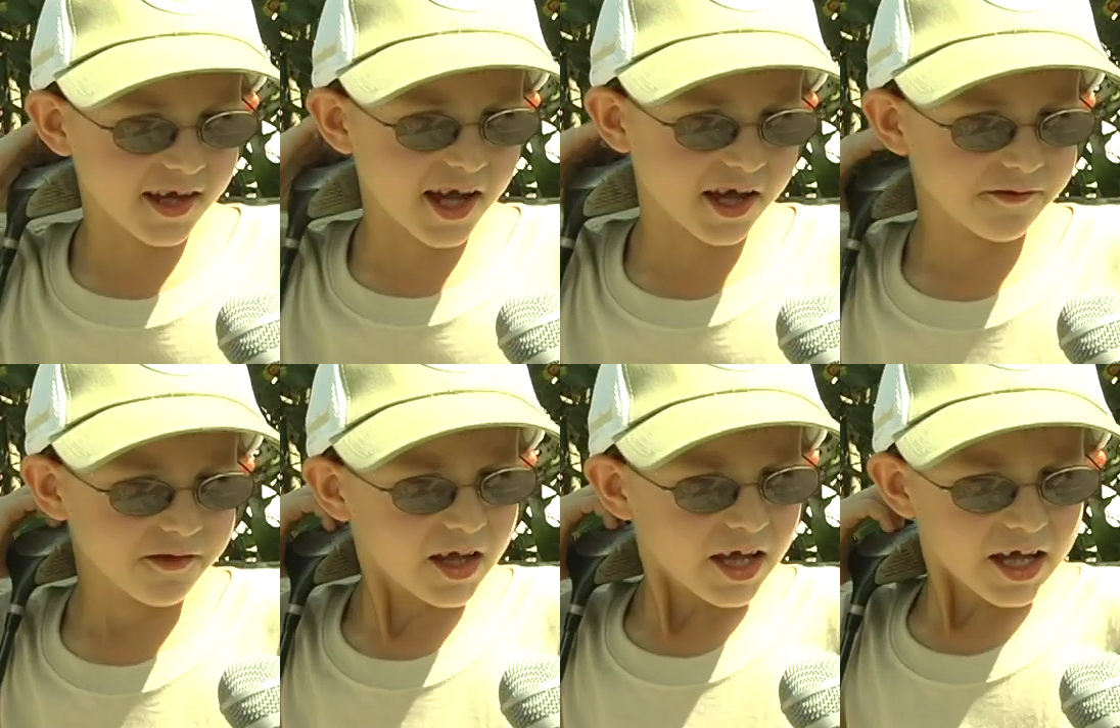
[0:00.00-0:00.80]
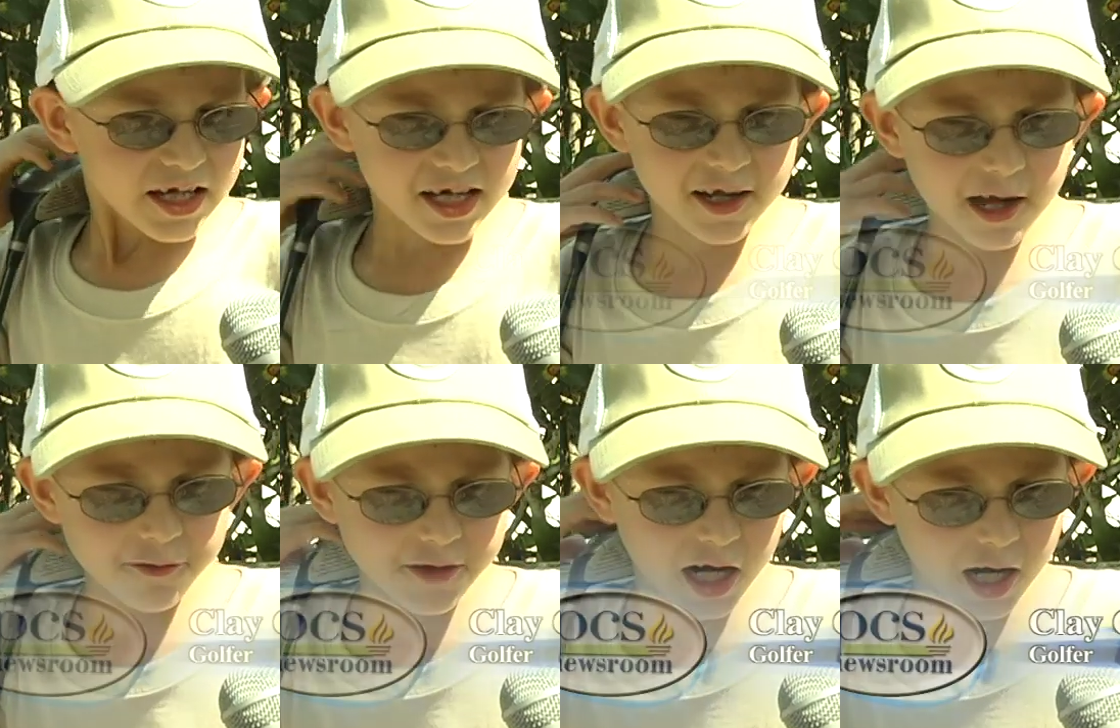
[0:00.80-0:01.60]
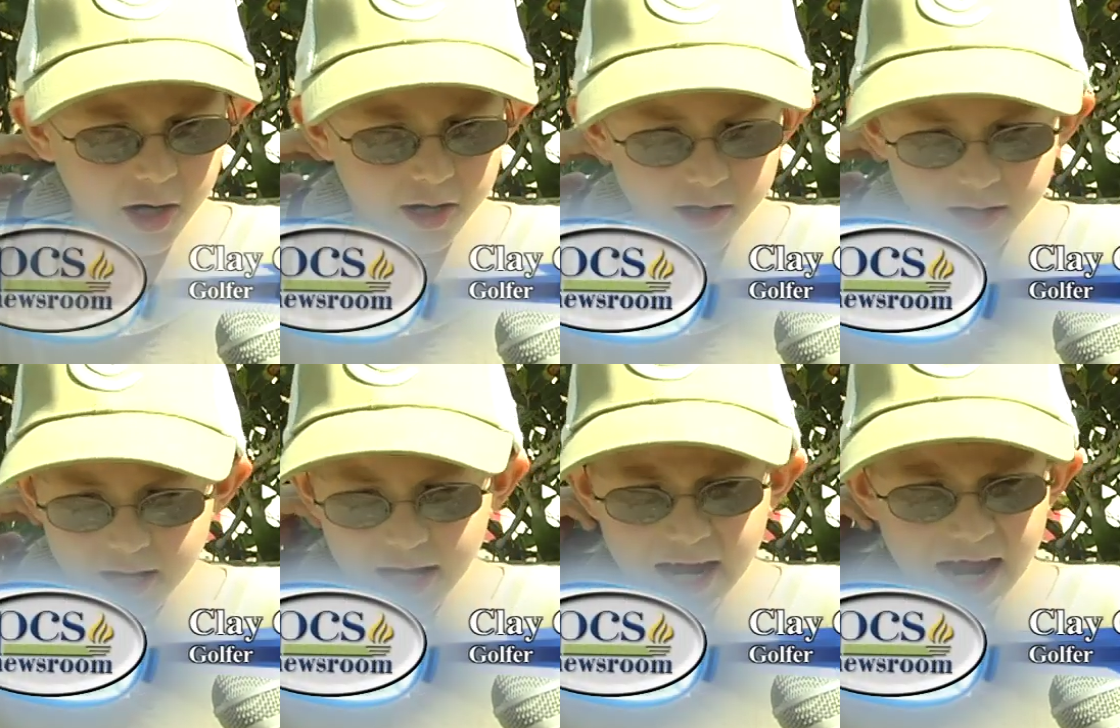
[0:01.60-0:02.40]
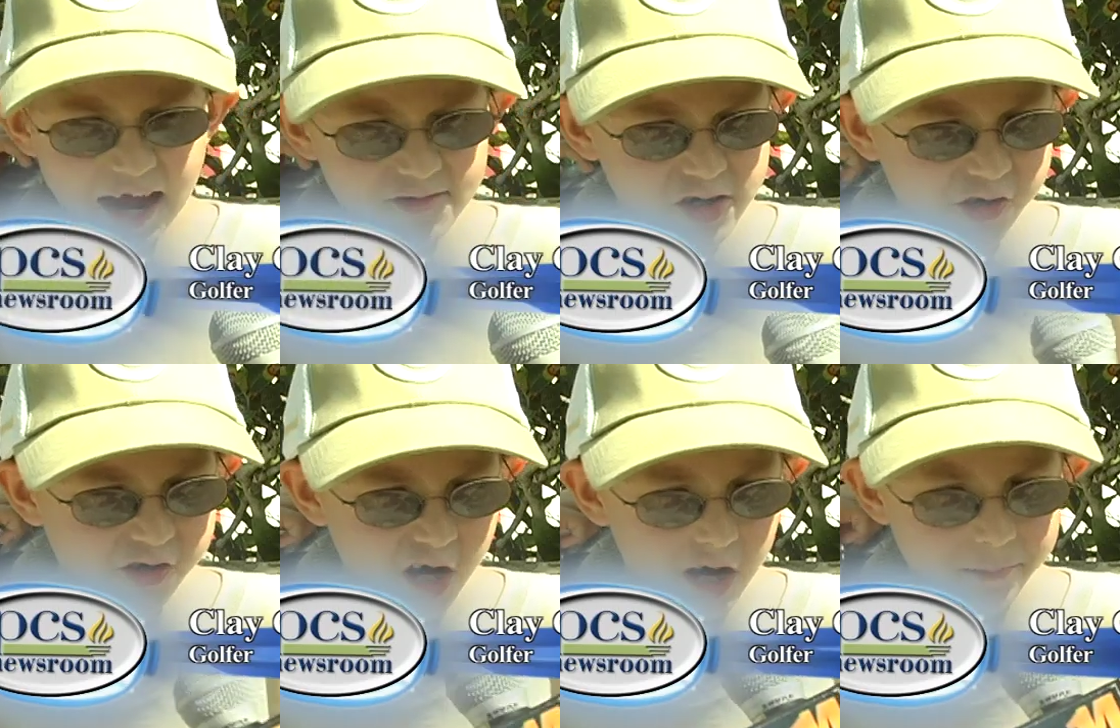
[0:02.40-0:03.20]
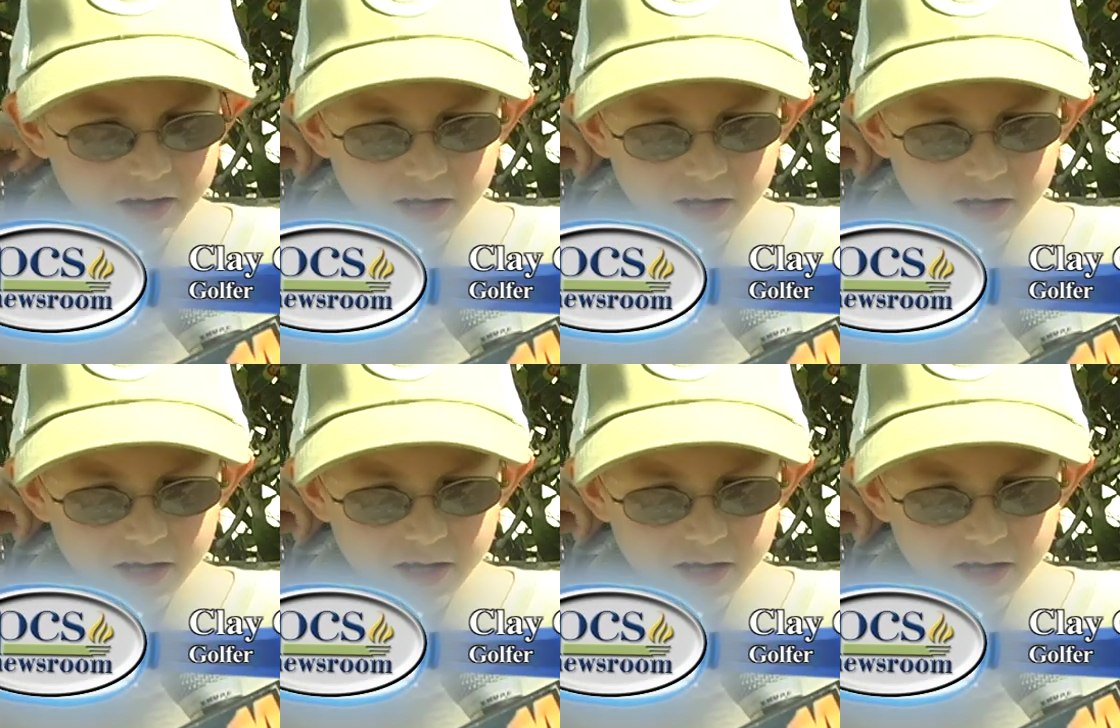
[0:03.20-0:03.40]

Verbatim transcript: say, get out there, have a good job,